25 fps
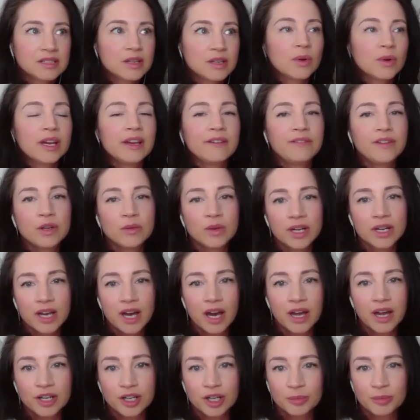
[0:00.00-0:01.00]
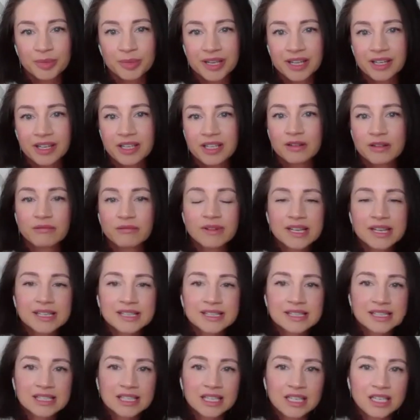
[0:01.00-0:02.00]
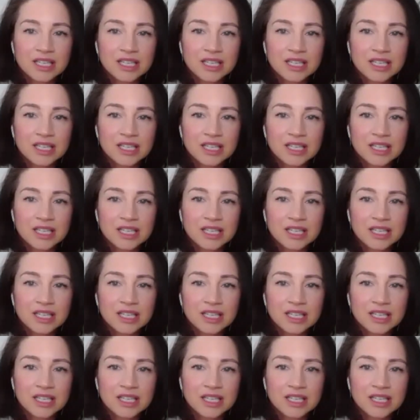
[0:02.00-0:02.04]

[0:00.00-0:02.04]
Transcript: So if you were to cut it open, you risk,